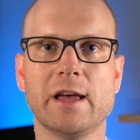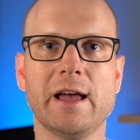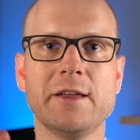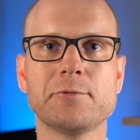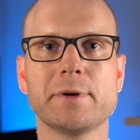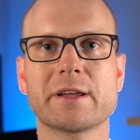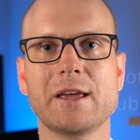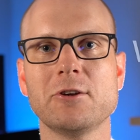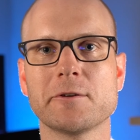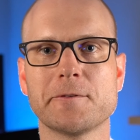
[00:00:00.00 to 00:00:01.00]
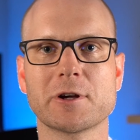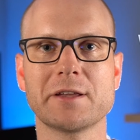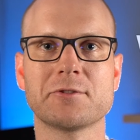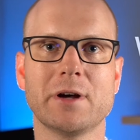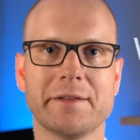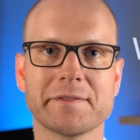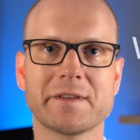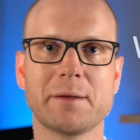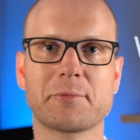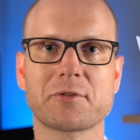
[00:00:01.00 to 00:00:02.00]
and we cannot forget to
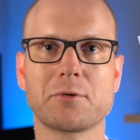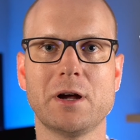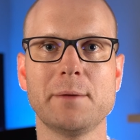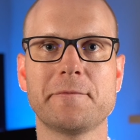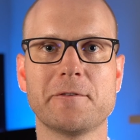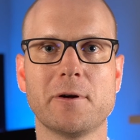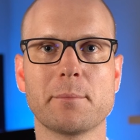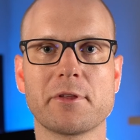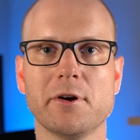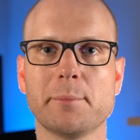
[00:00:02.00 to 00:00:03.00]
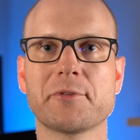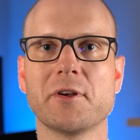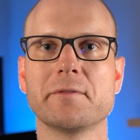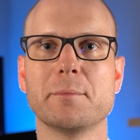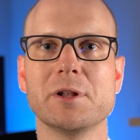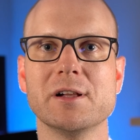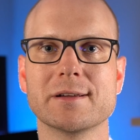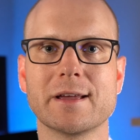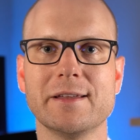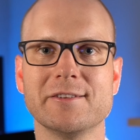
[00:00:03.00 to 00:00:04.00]
unsubscribe from the observable
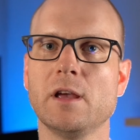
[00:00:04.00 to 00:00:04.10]
again.